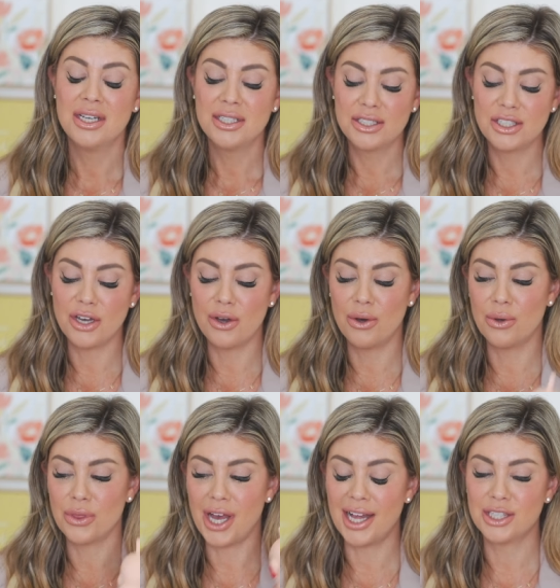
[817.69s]

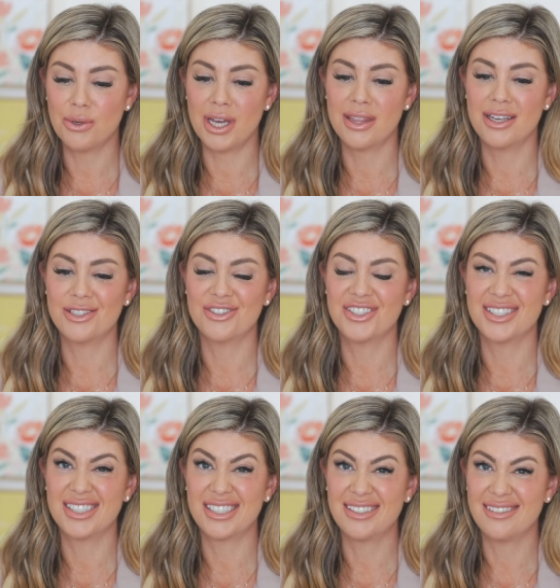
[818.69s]
So that's why these are
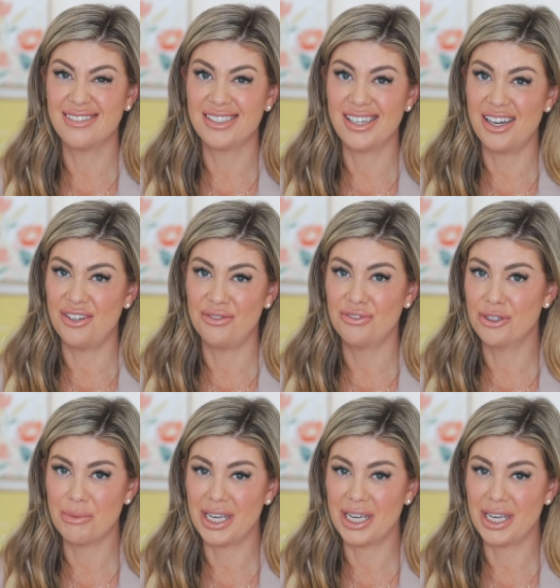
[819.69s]
just no for